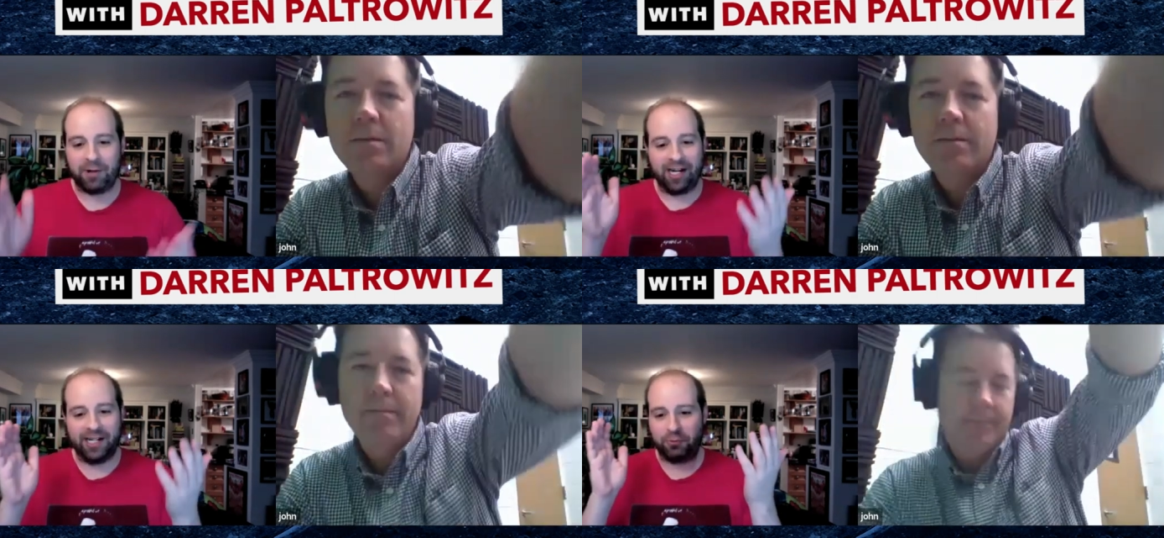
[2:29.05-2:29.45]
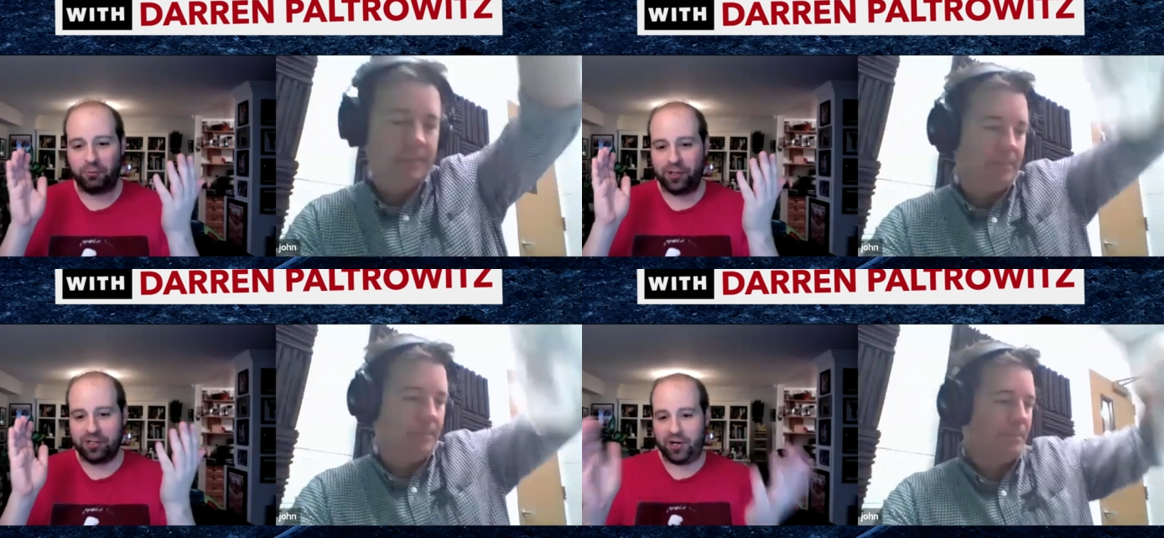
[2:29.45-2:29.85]
Speaker 1: line is,
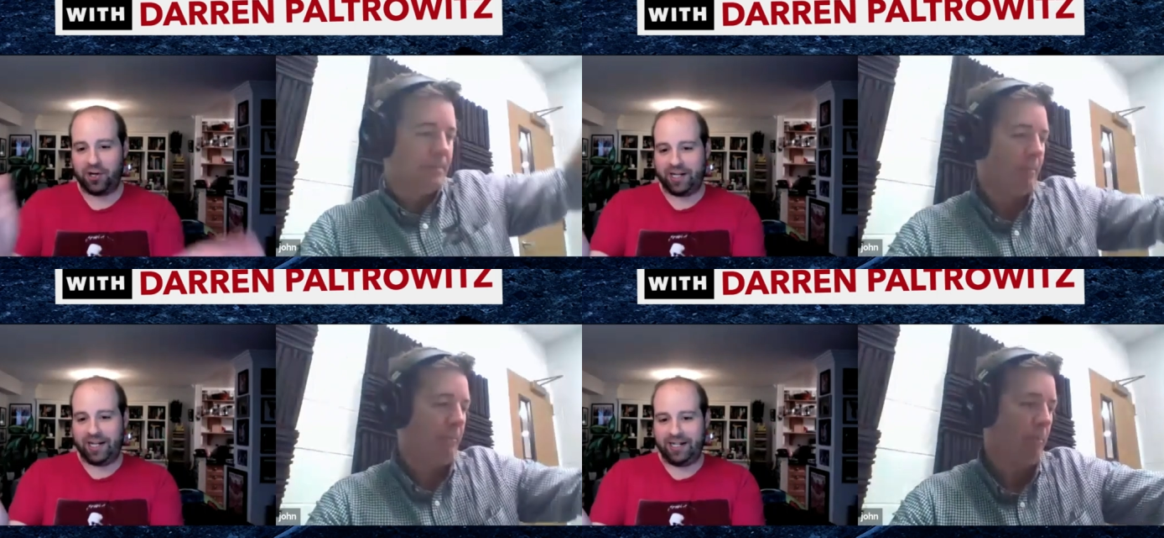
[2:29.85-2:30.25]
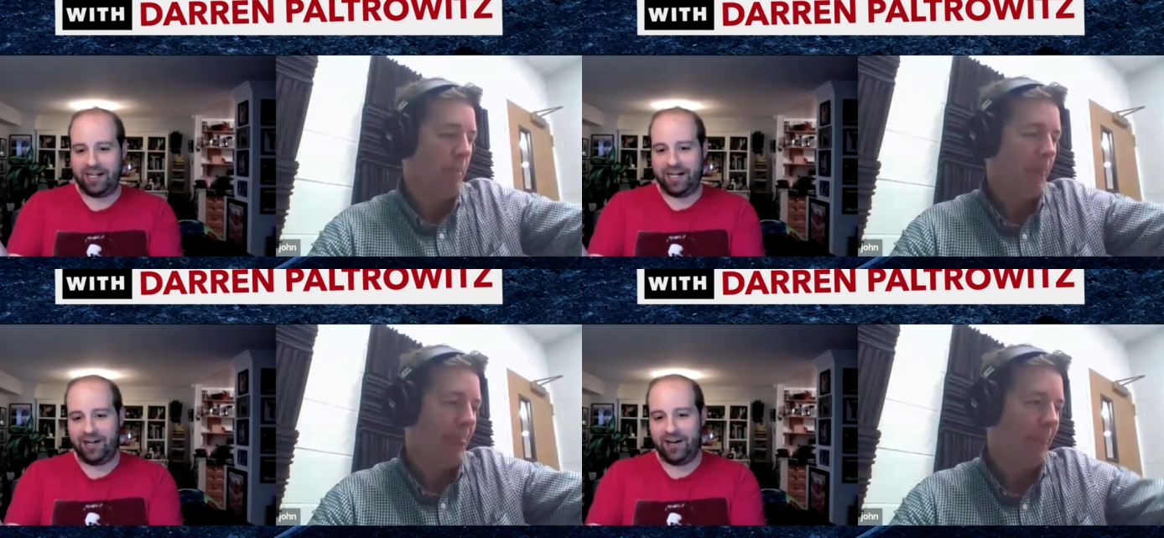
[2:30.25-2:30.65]
we're talking
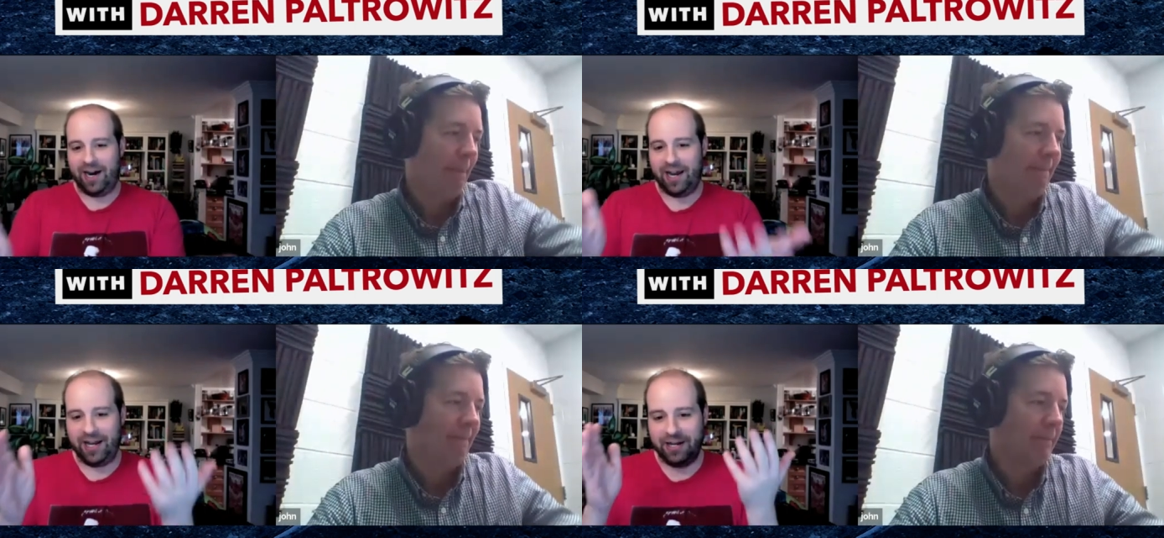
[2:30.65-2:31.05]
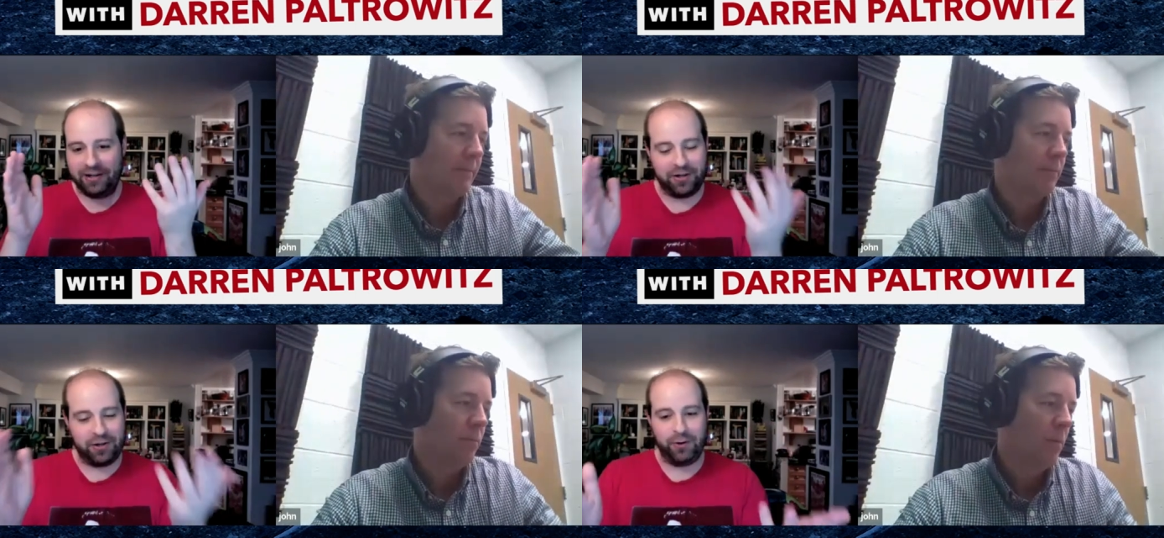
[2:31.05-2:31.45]
here, and
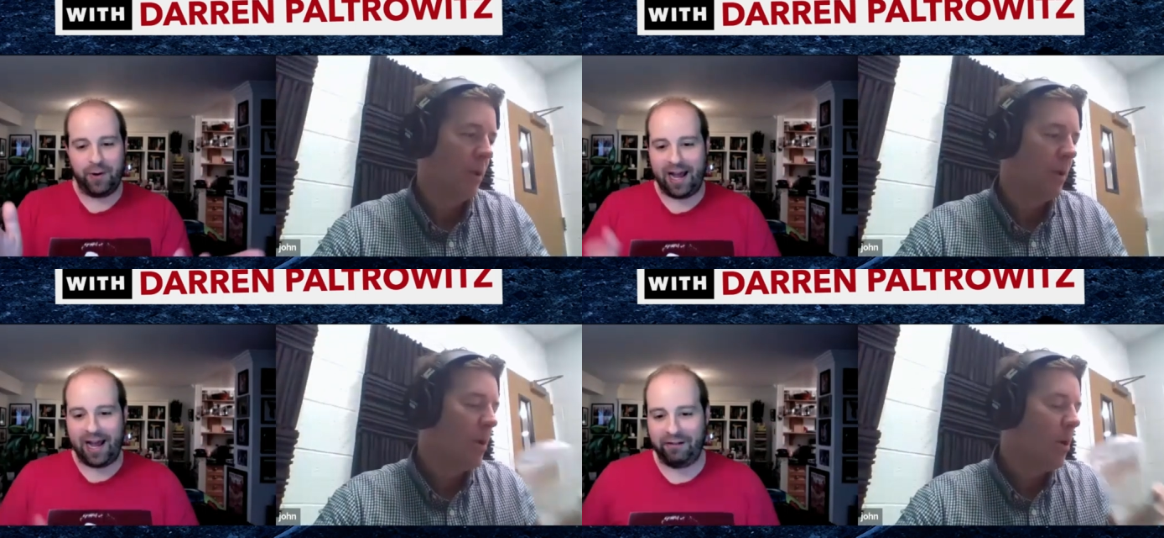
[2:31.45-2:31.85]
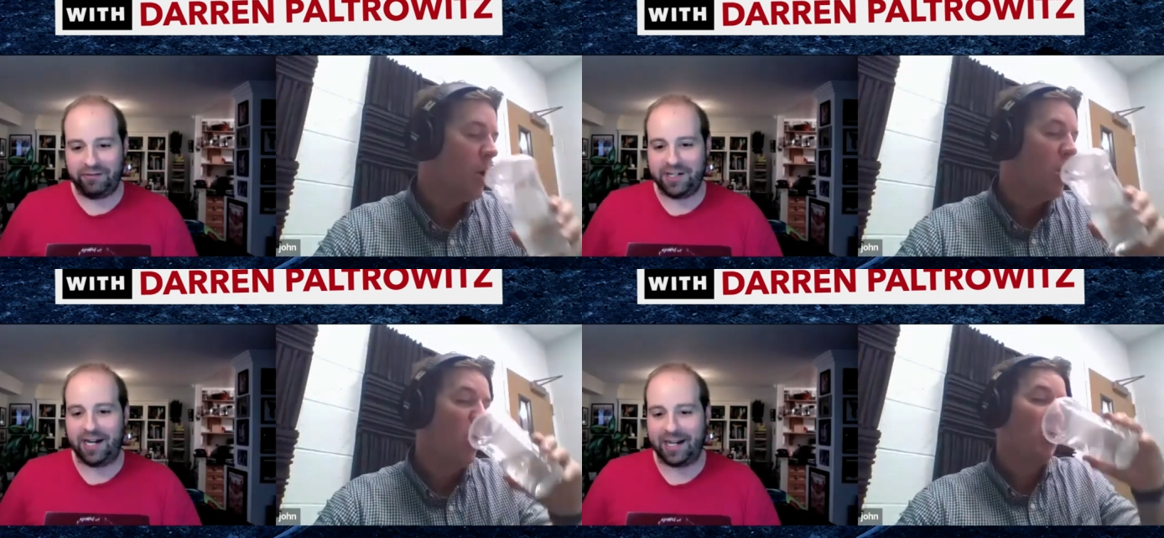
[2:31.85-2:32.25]
you have
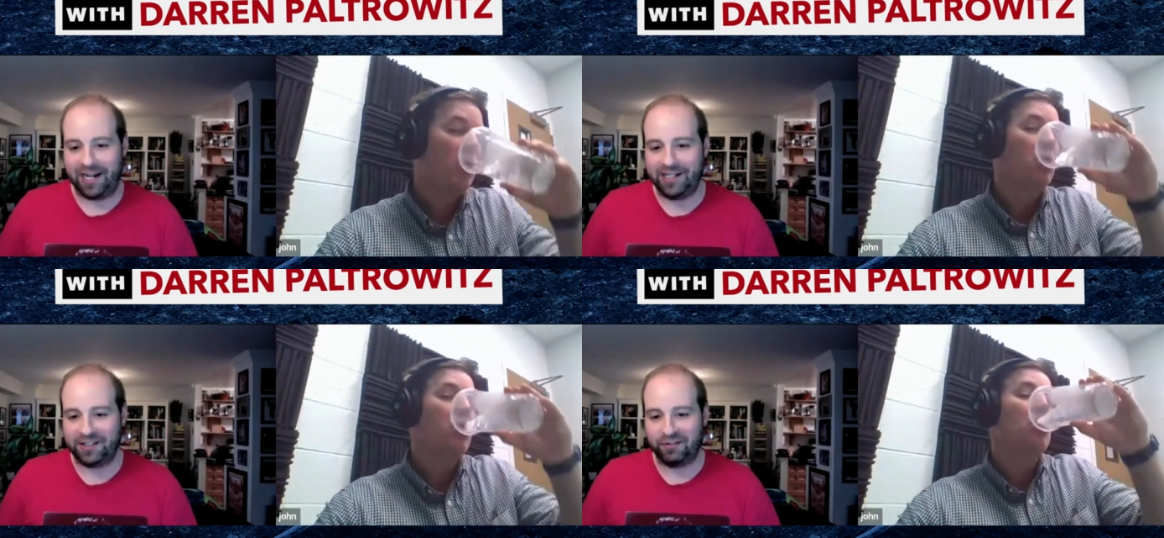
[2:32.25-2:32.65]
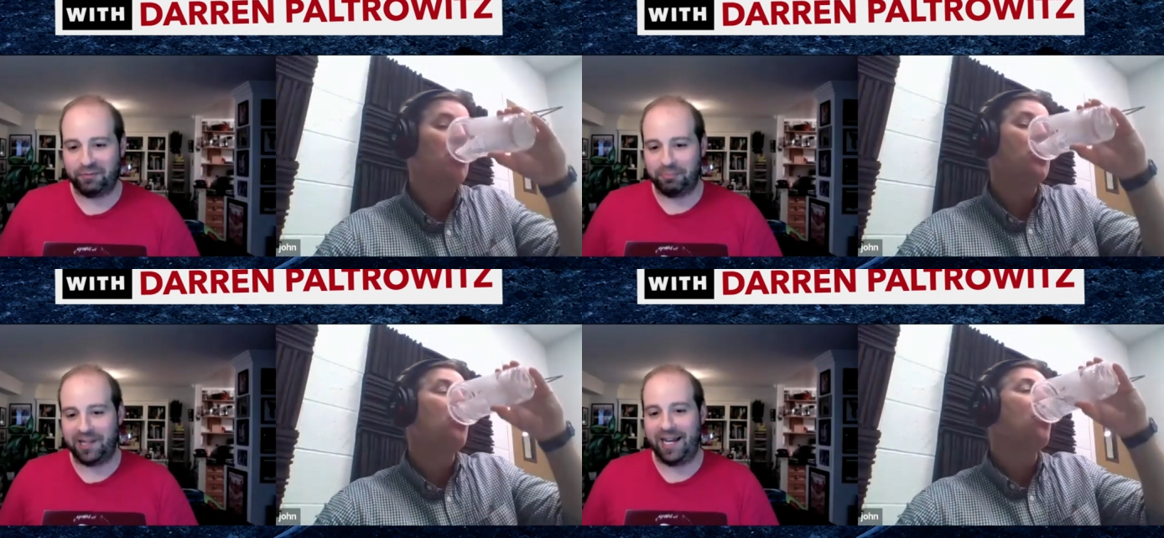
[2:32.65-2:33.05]
decades of
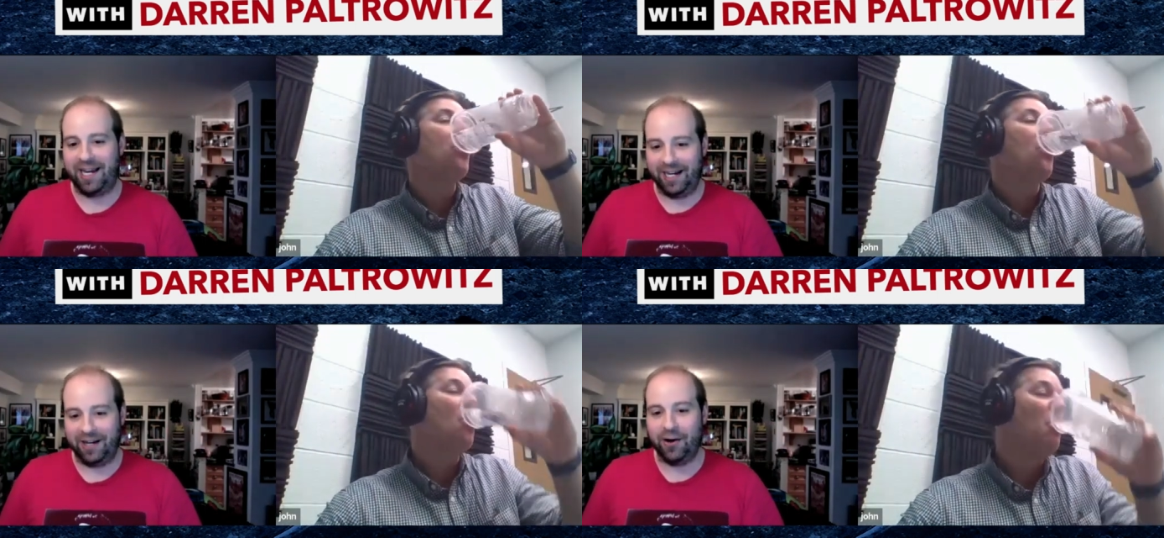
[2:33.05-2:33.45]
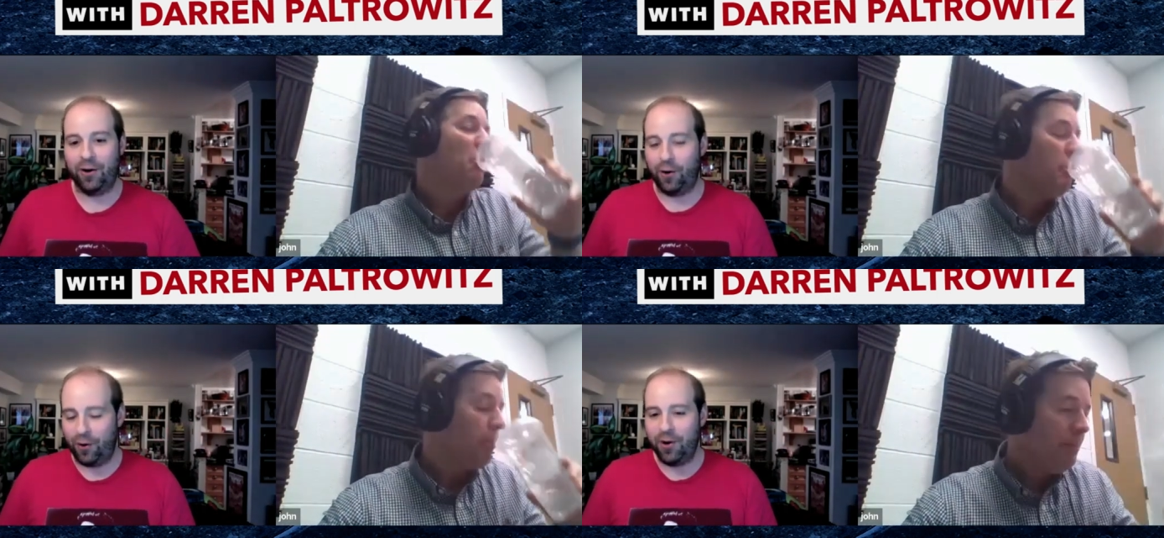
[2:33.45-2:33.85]
playing
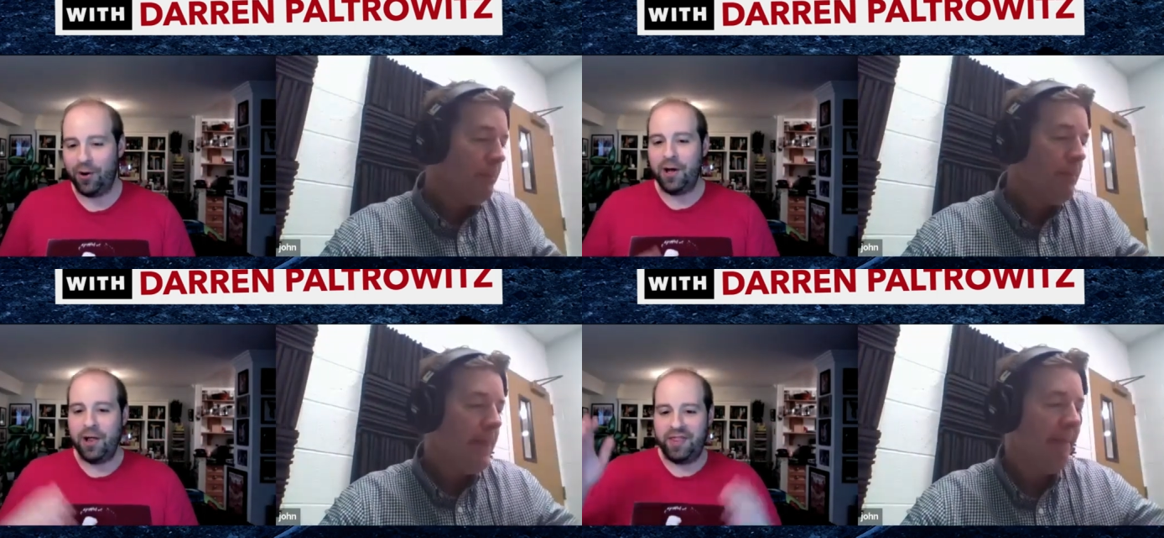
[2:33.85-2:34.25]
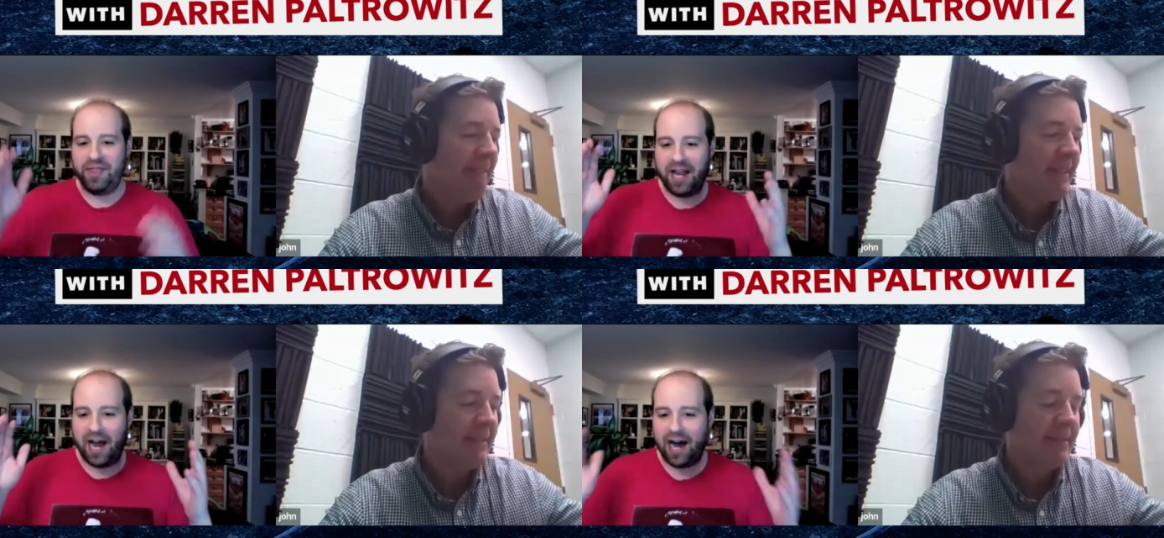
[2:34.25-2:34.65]
the